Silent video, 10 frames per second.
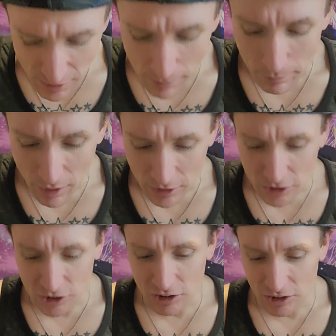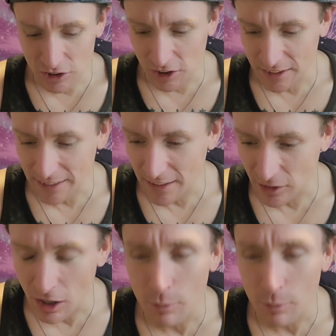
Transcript: markers should have said it all.